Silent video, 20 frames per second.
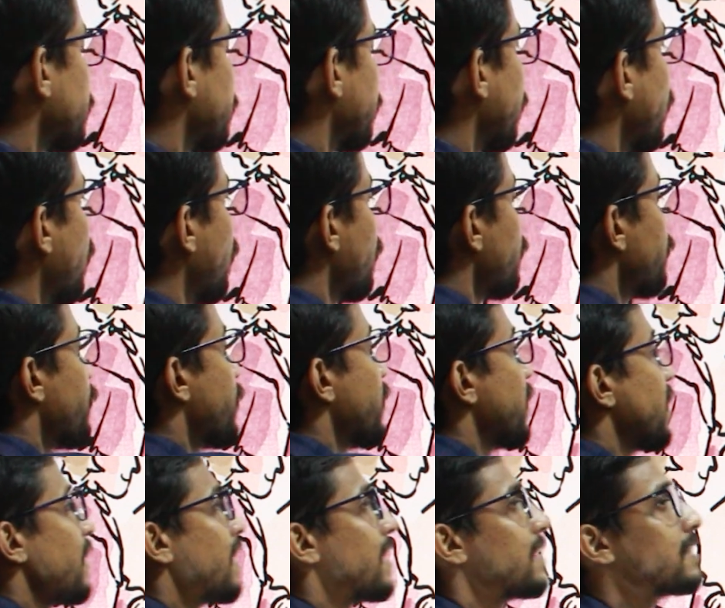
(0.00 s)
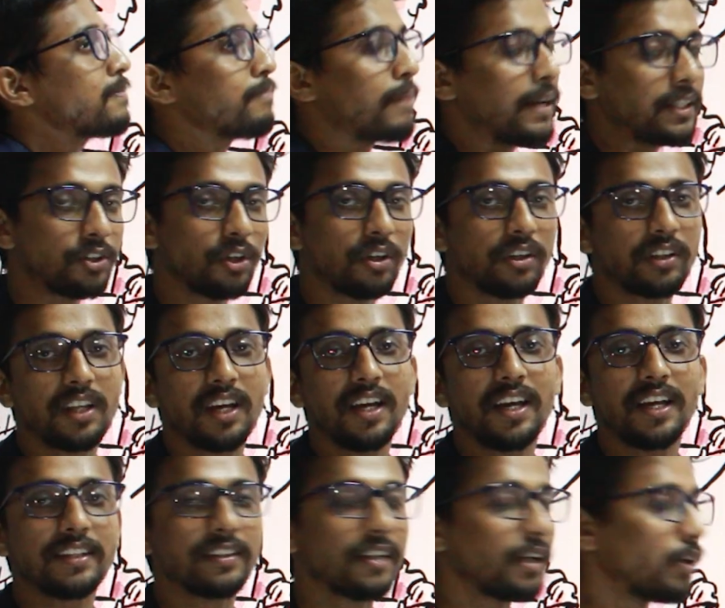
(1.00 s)
prove his
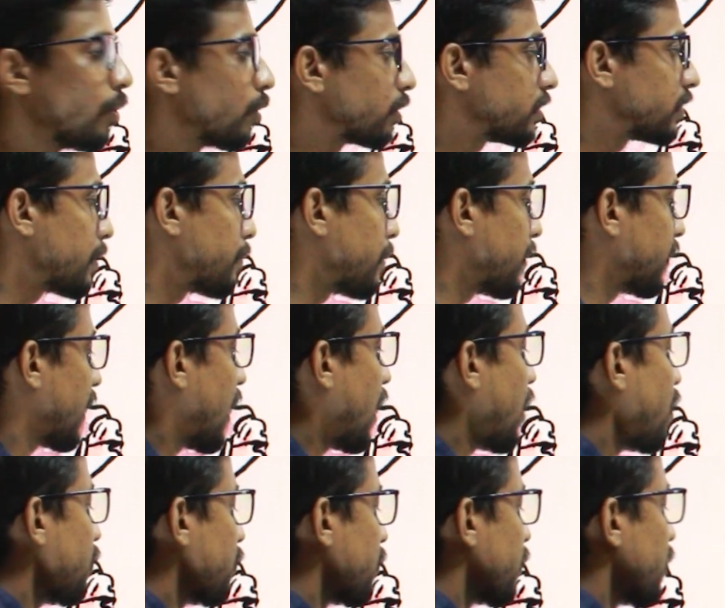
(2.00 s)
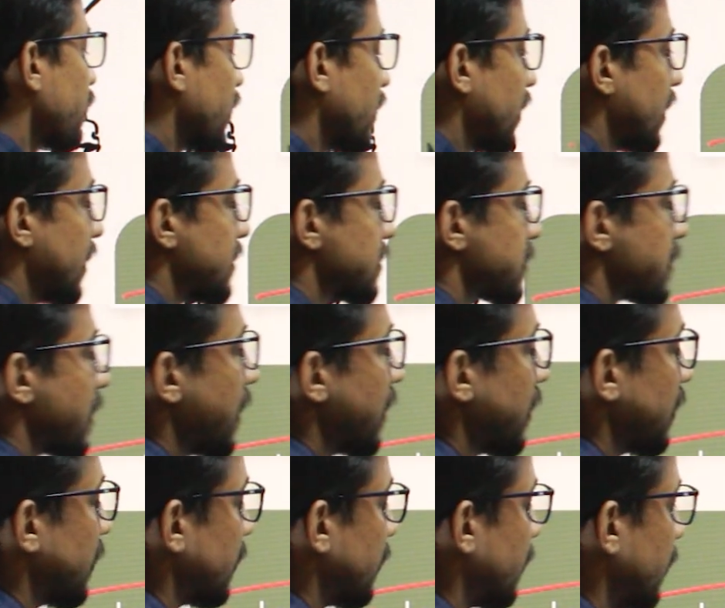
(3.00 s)
majority in the Lok Sabha. Now, he is
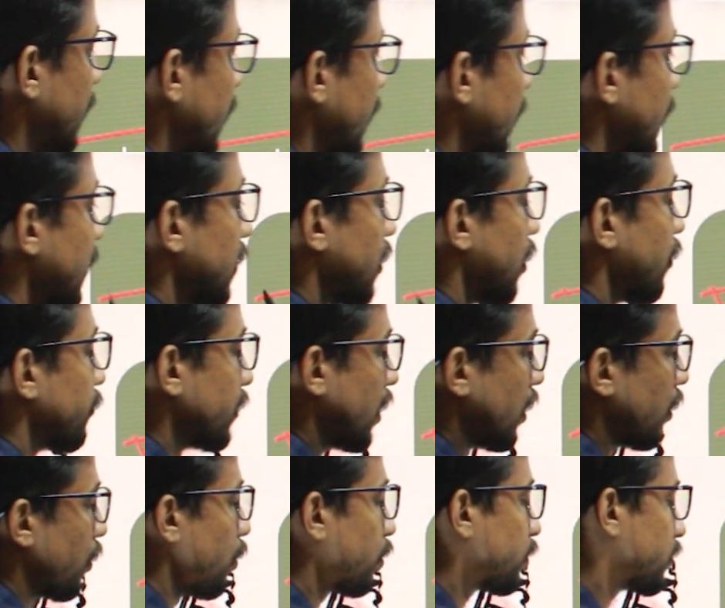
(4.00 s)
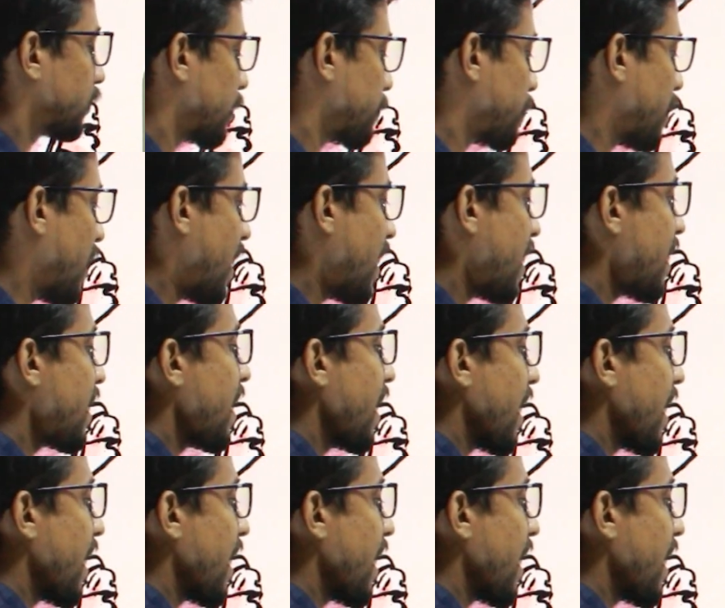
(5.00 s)
a leader of the Lok Sabha,